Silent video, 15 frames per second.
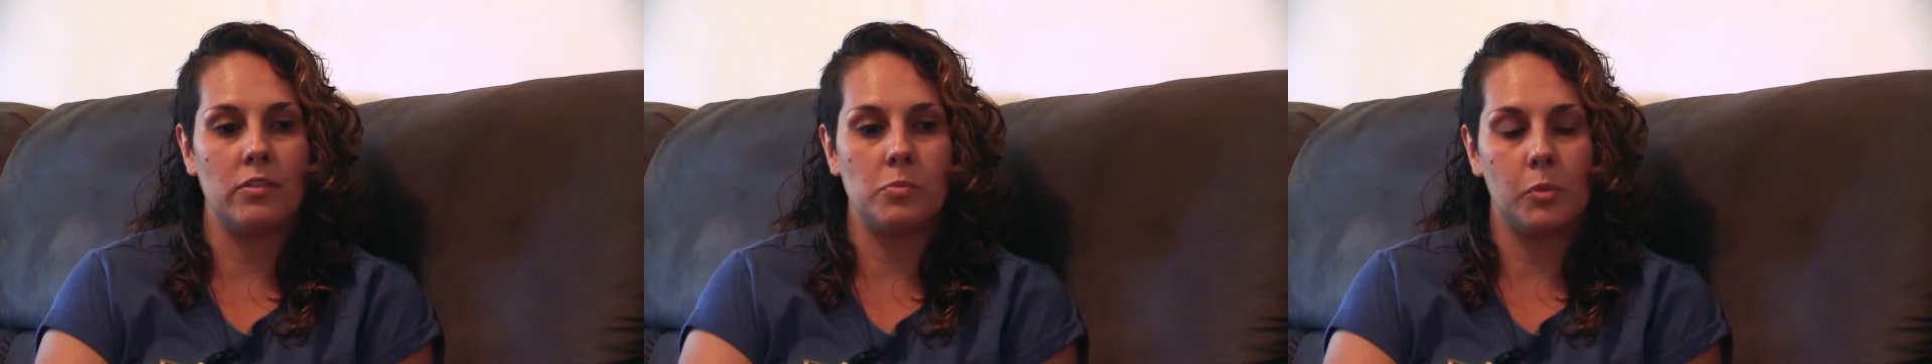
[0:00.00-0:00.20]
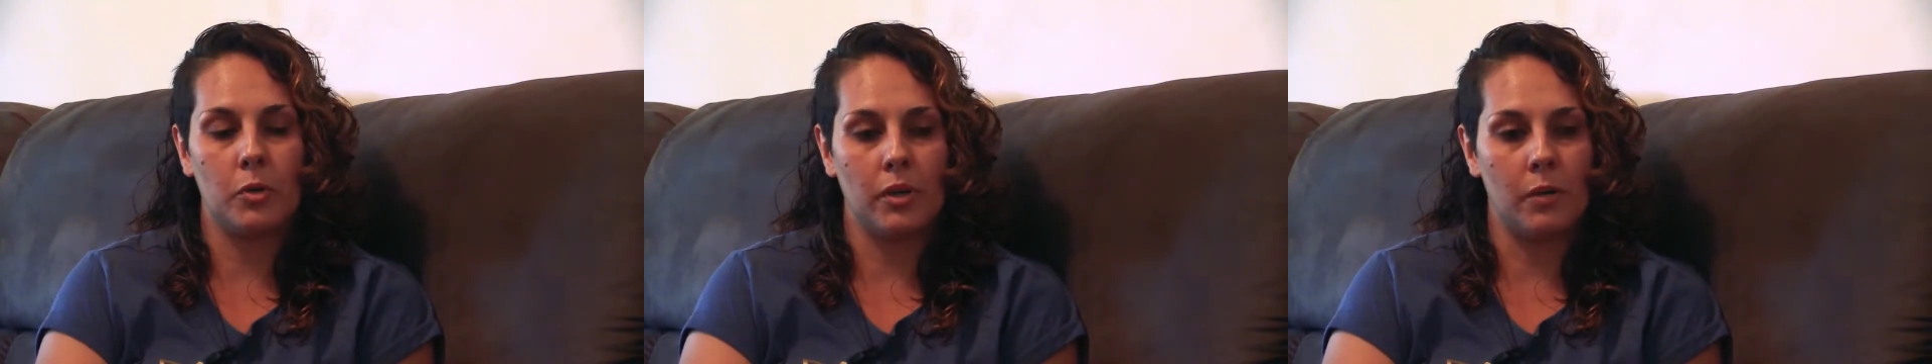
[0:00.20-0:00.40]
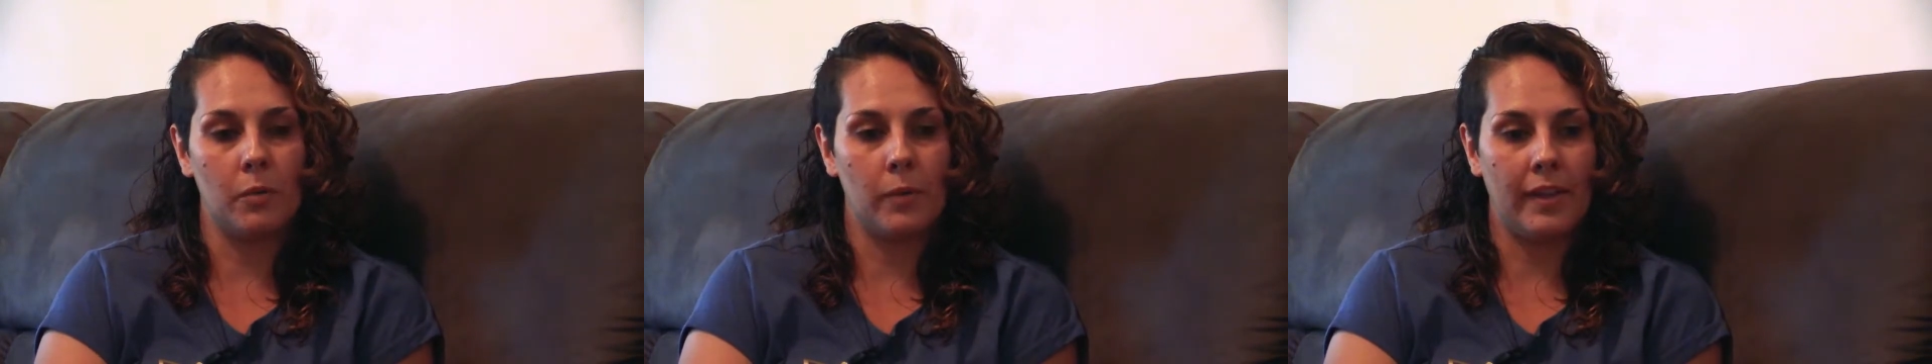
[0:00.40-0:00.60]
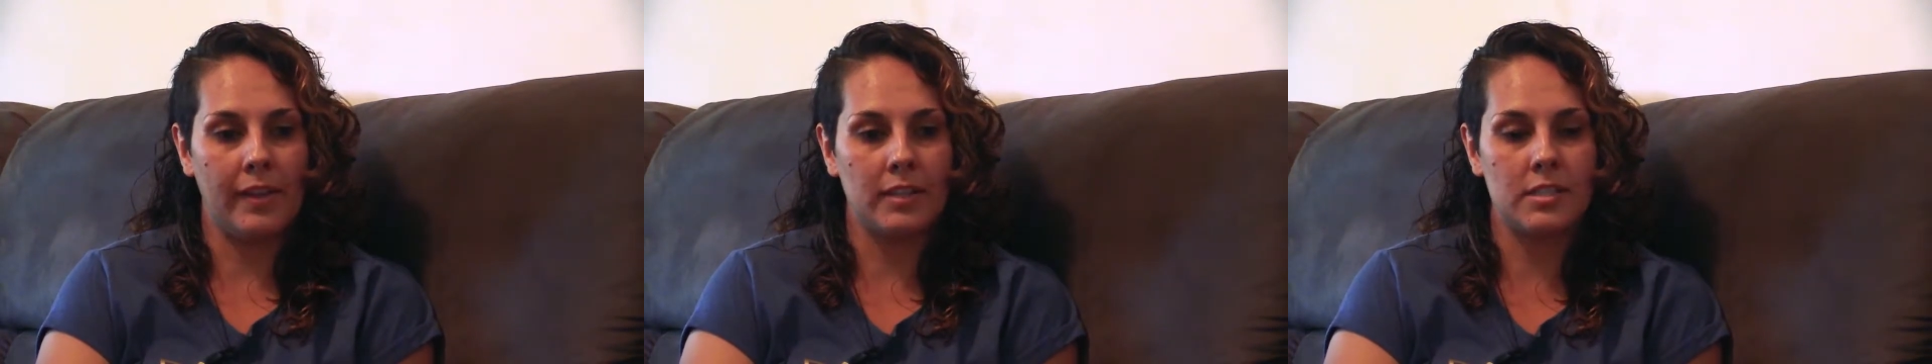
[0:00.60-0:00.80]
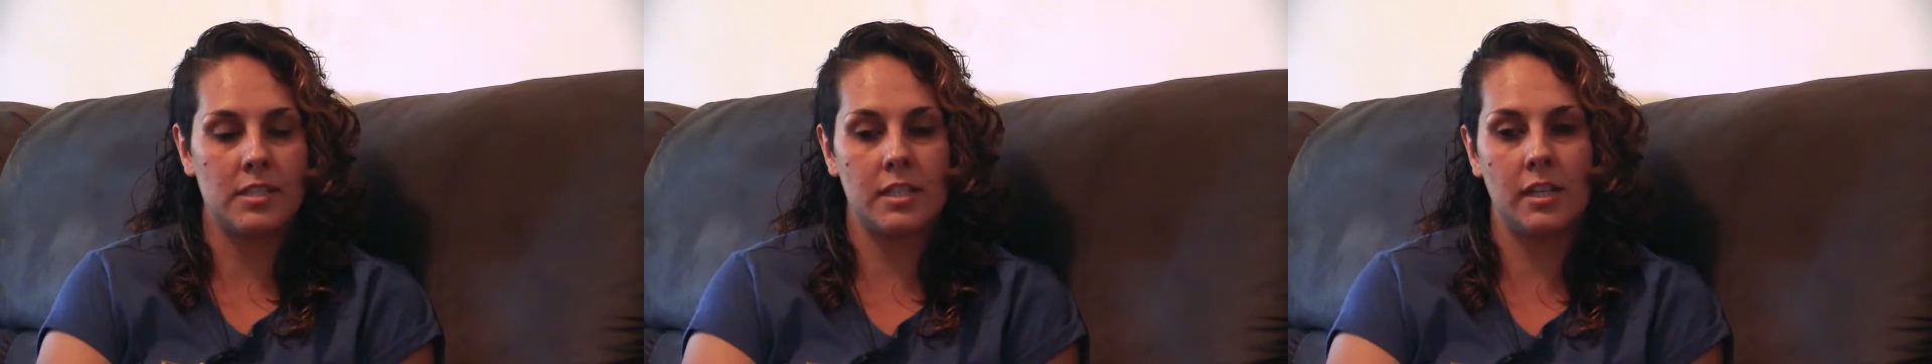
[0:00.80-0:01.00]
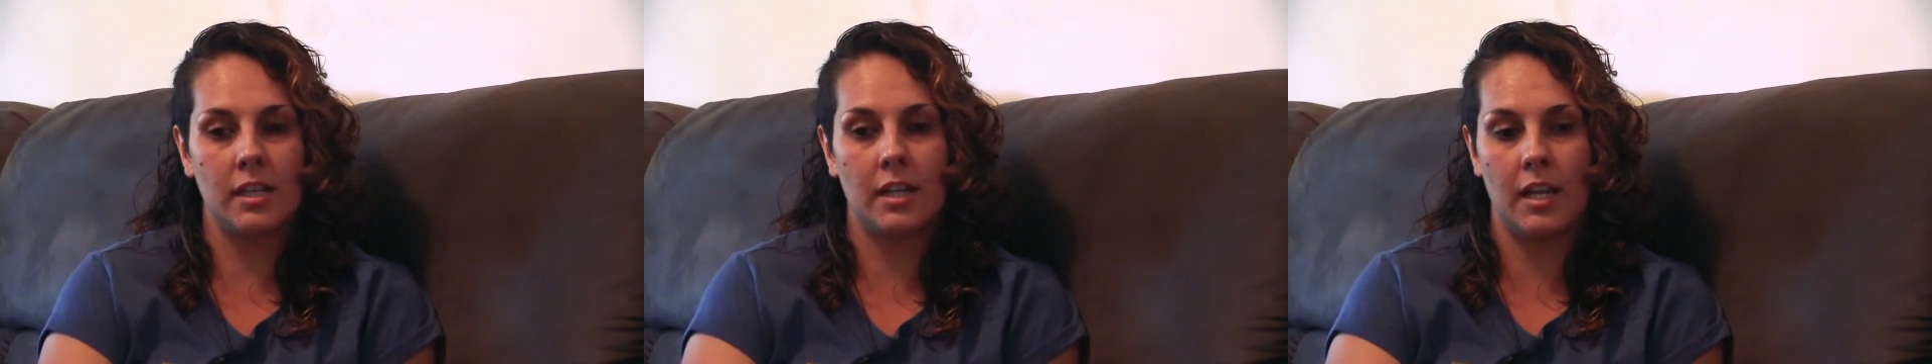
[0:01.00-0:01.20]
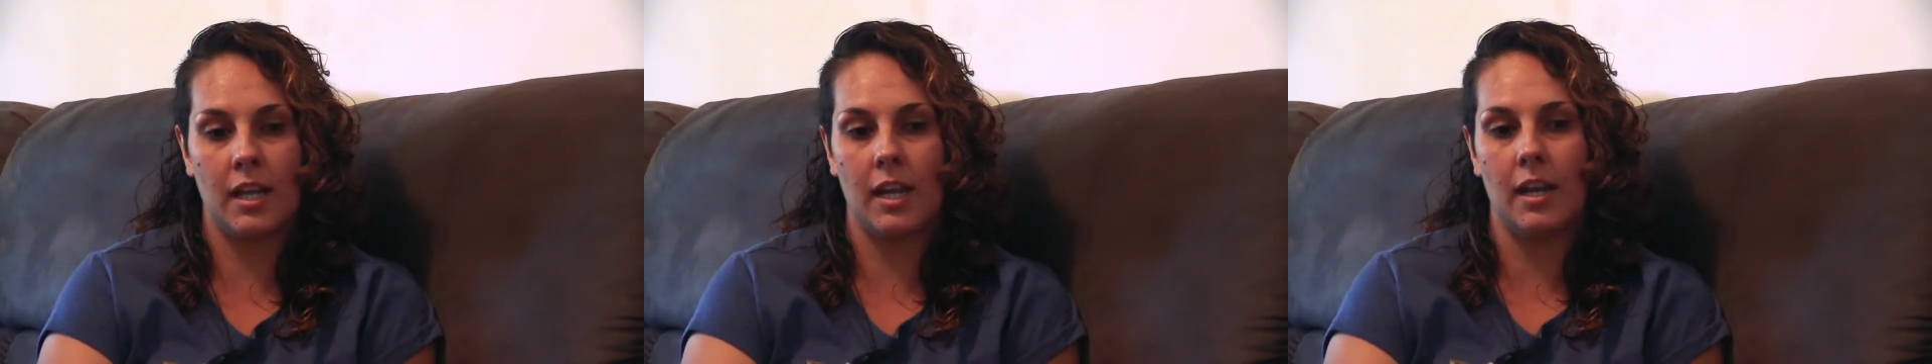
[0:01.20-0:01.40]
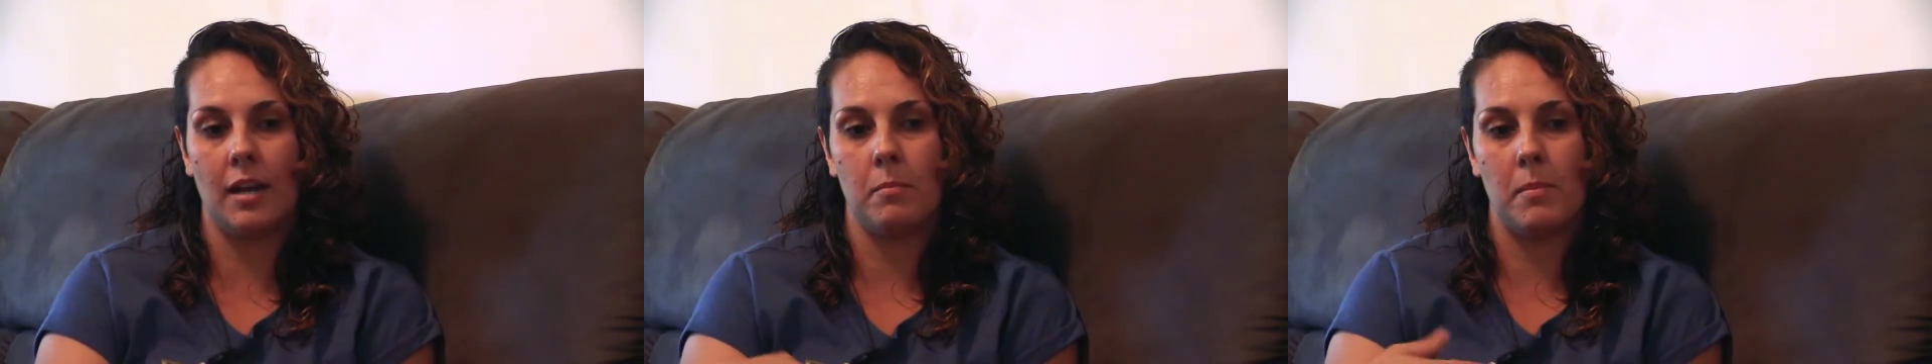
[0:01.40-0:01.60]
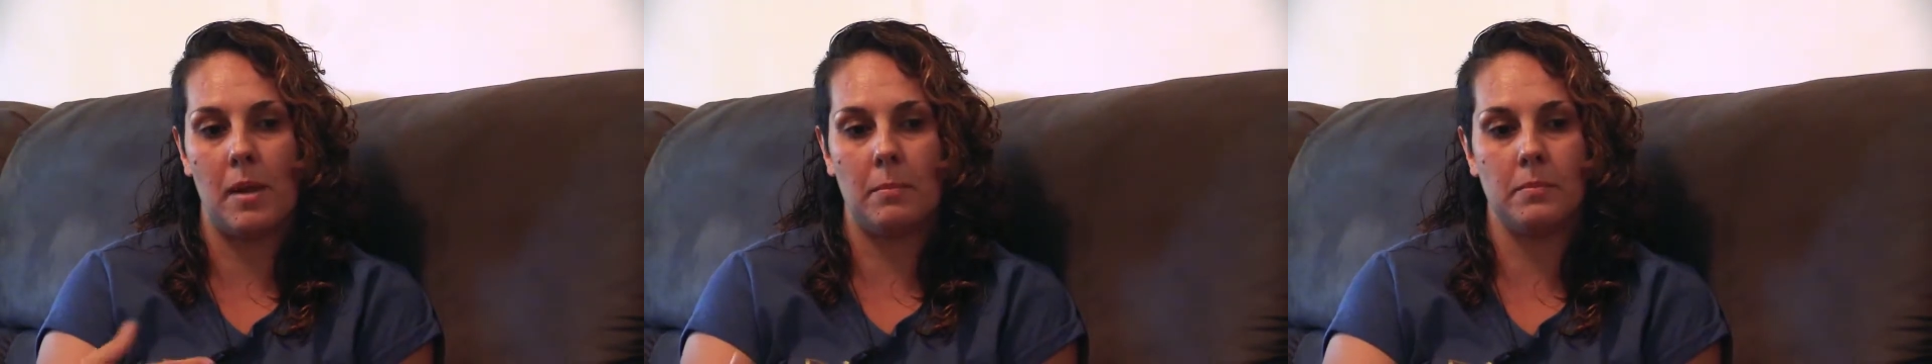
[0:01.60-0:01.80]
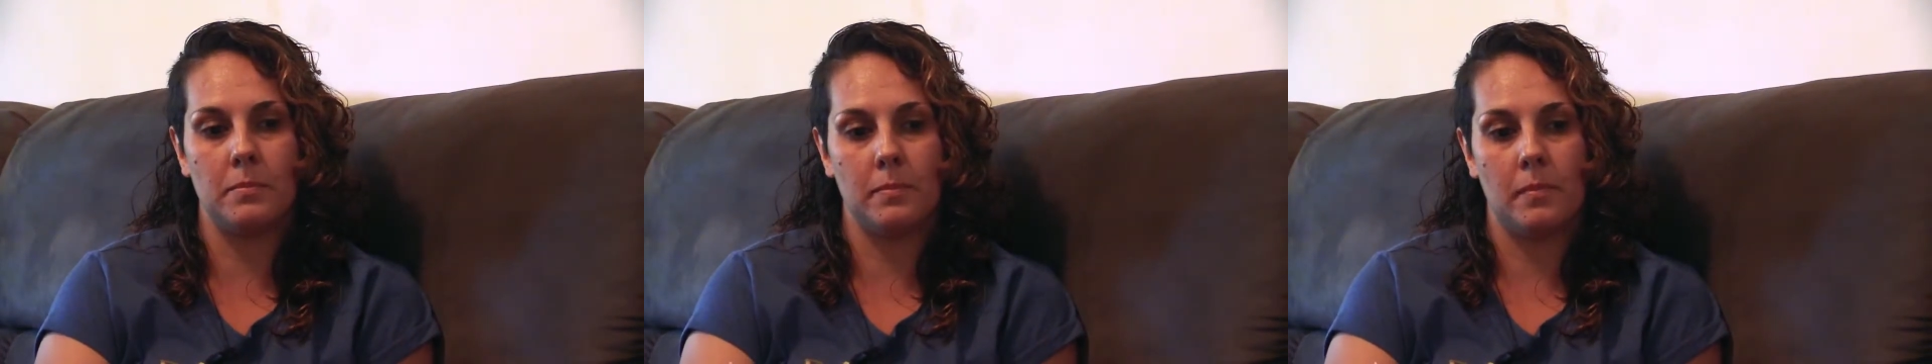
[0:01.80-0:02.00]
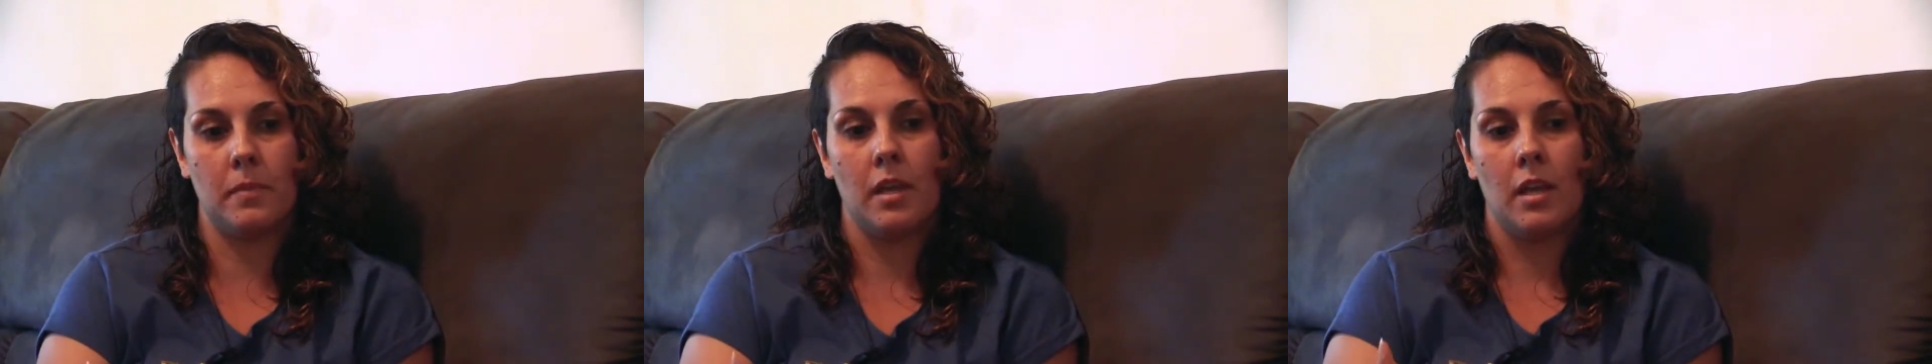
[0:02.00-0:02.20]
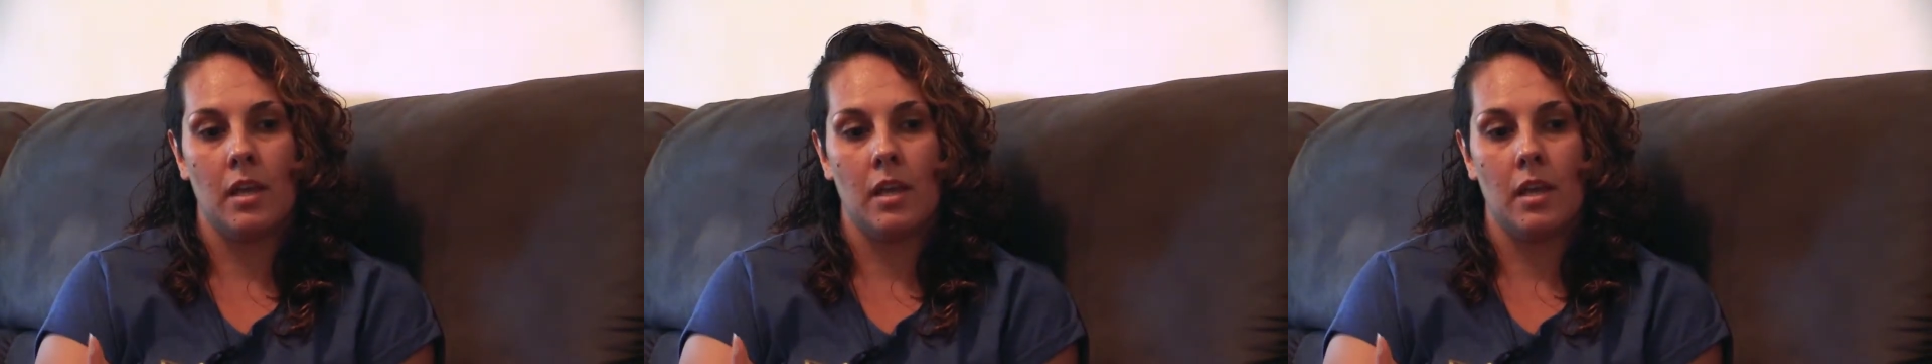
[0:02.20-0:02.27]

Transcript: was born at Wellington, and mum